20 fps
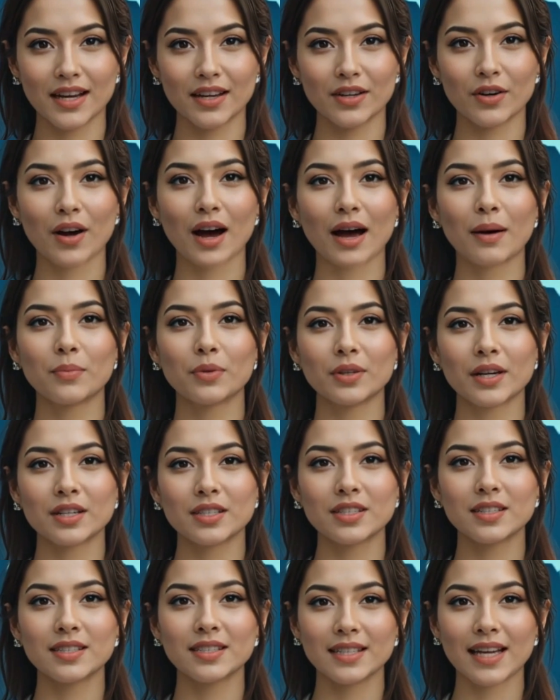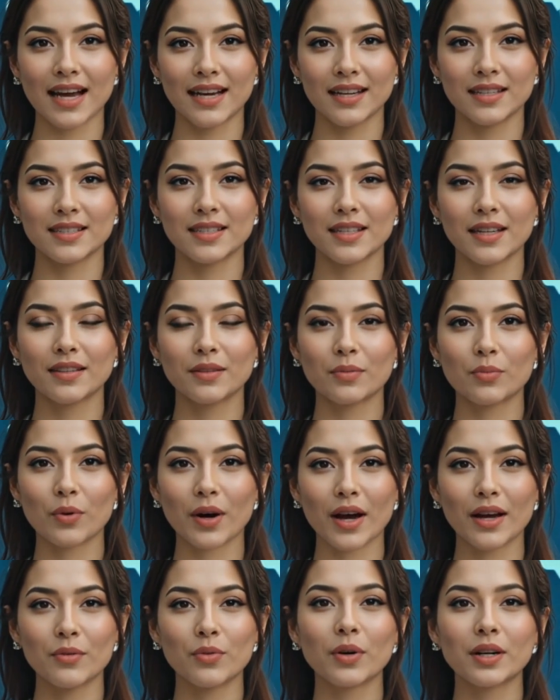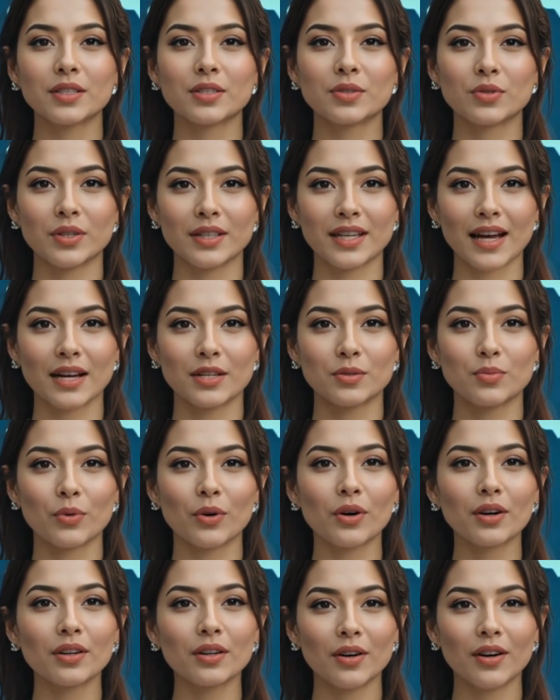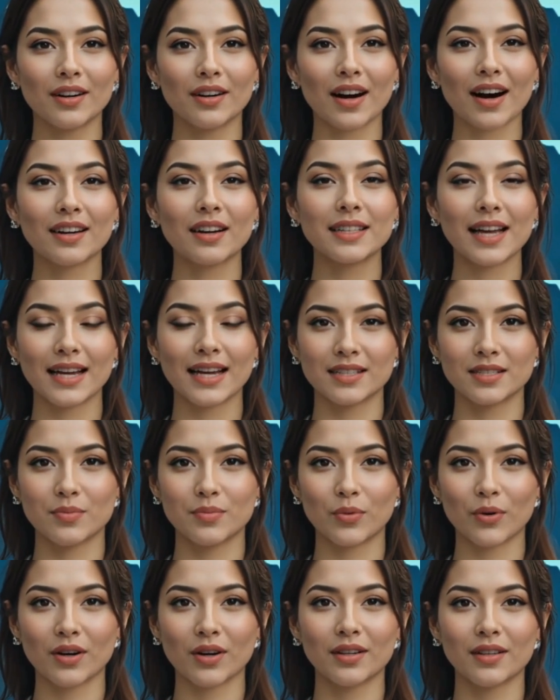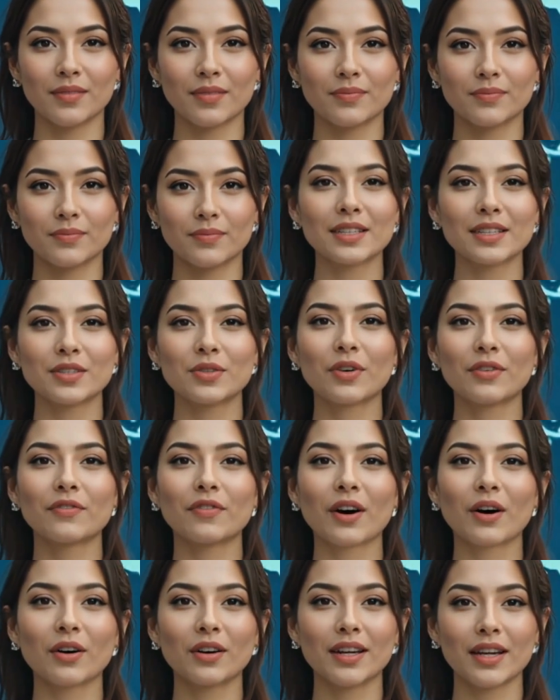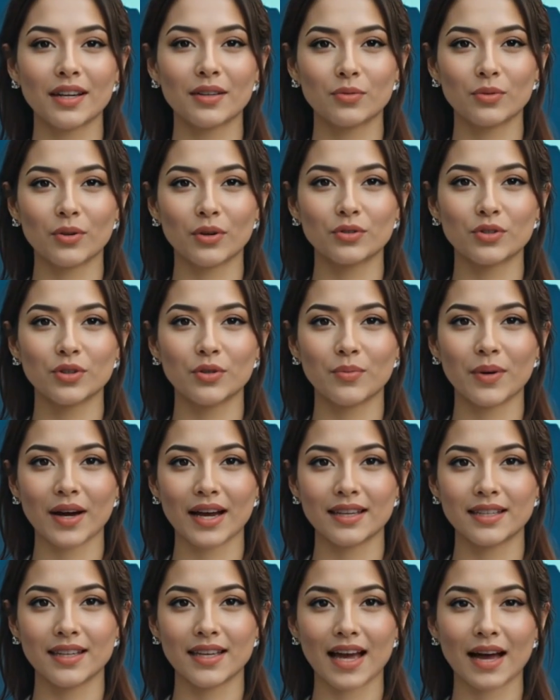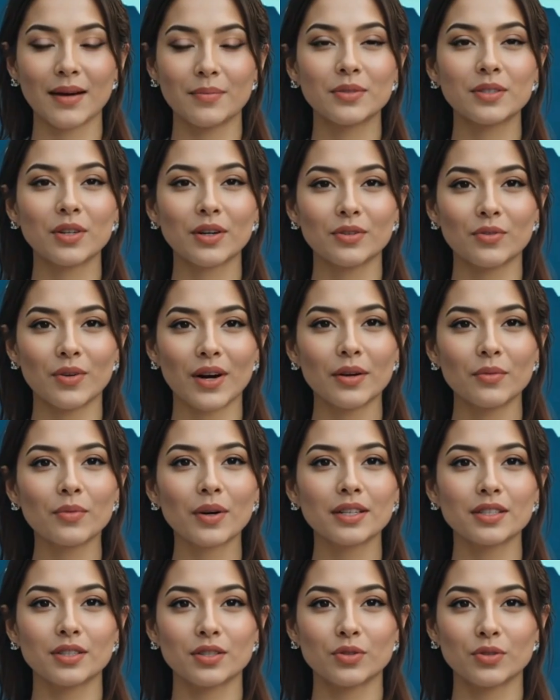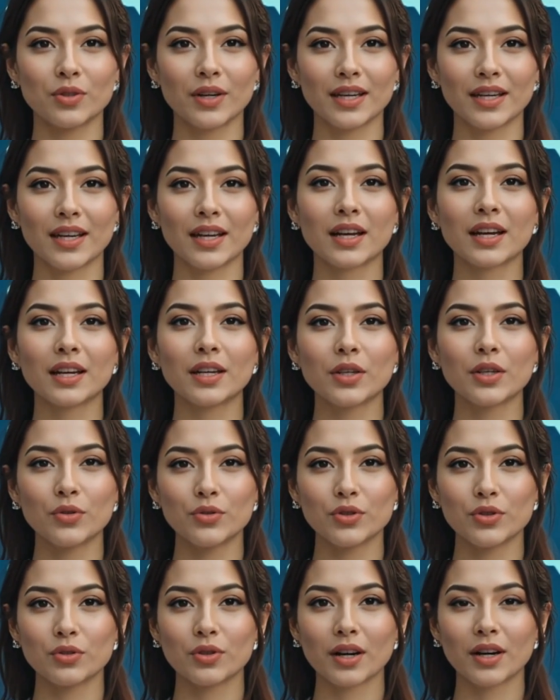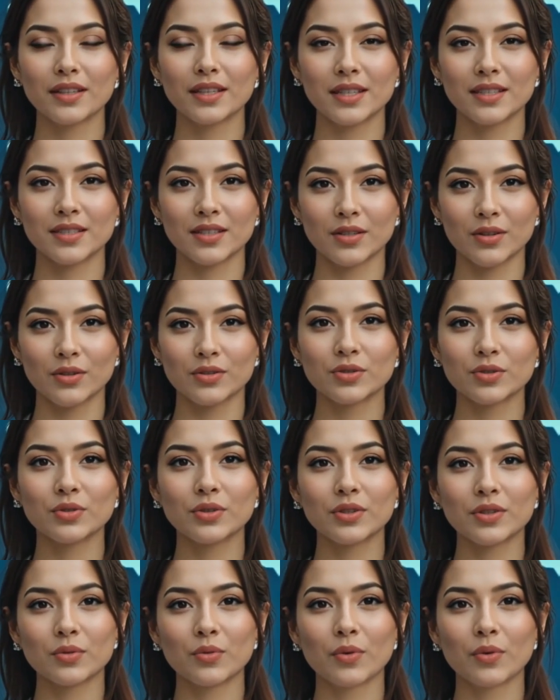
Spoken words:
check your application status in the brand registry dashboard or contact support. If you have already enrolled your brand in Amazon Brand Registry, you do not need to go through the